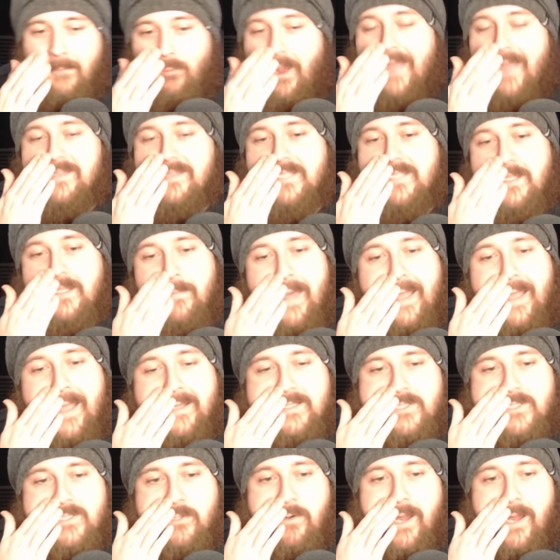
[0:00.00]
Right to the
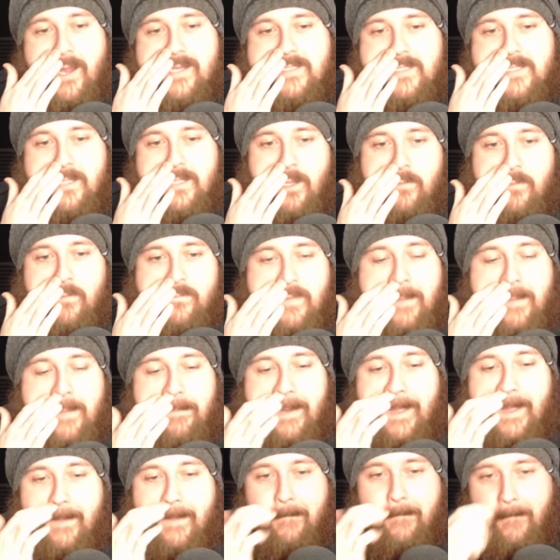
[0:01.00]
back is crazy, though. Fair
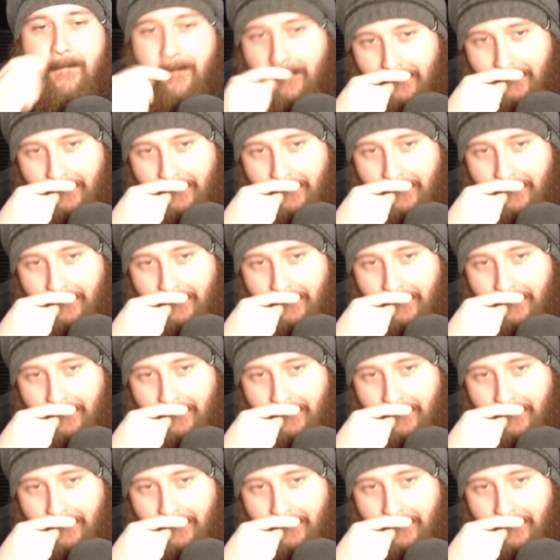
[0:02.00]
play.